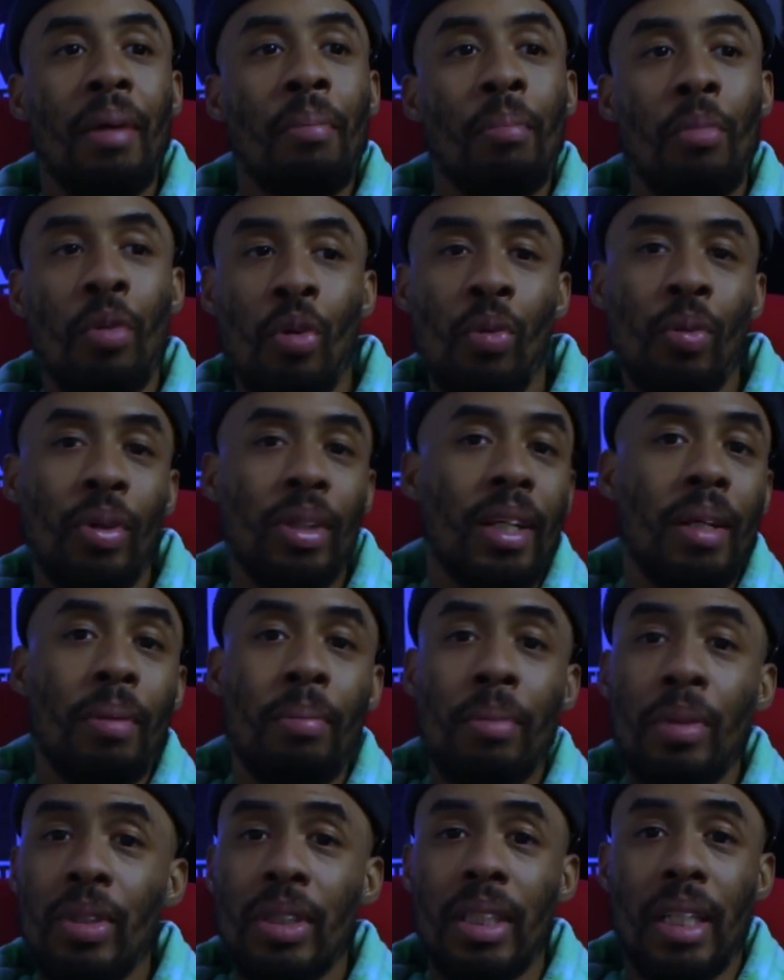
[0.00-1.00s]
and move with their
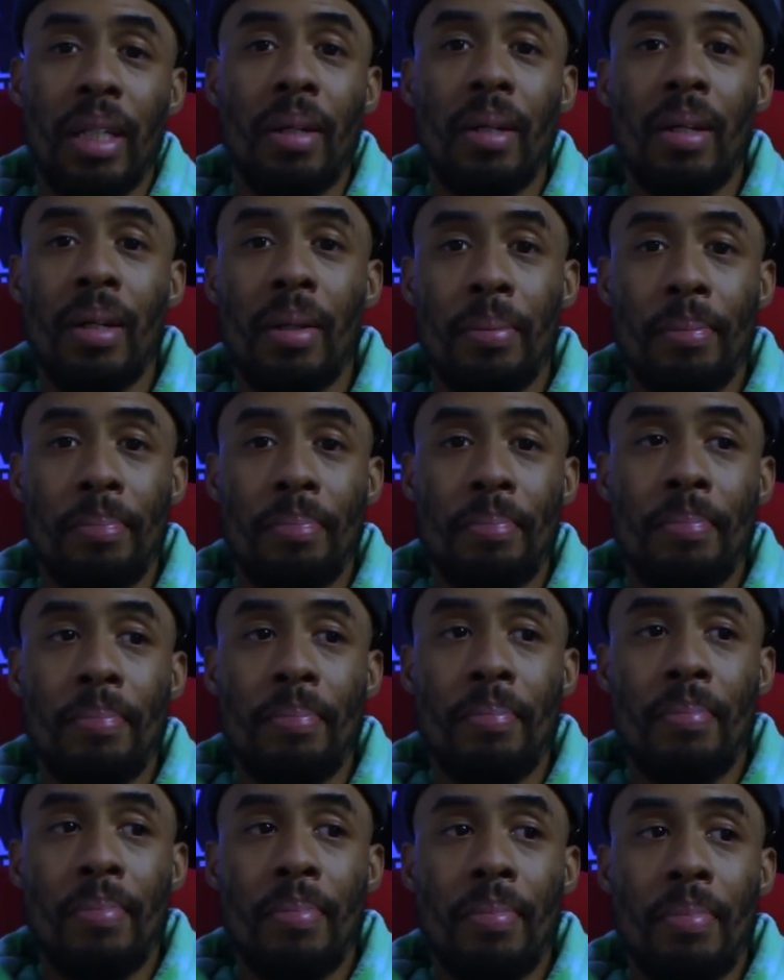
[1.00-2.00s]
music.
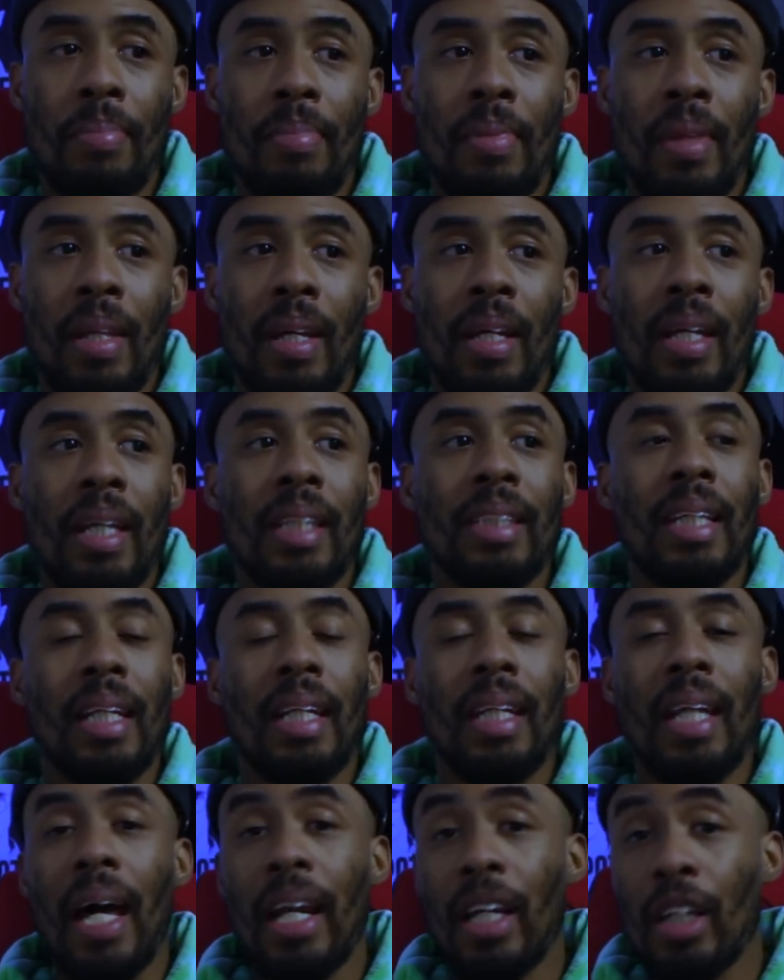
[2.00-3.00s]
It's a
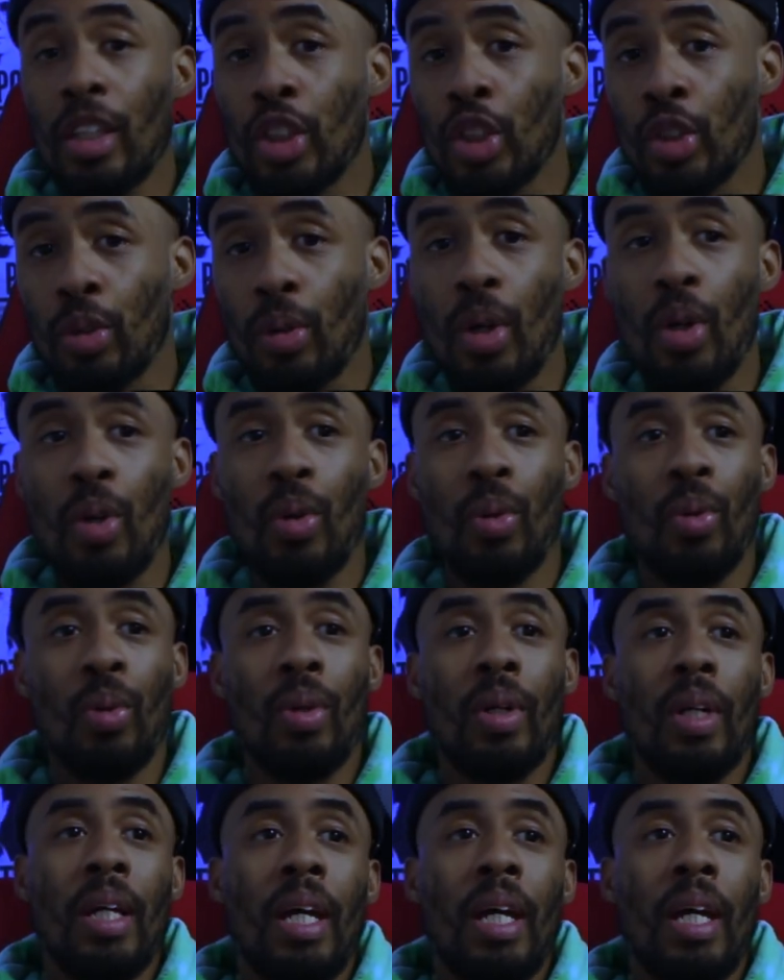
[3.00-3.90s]
lot of control.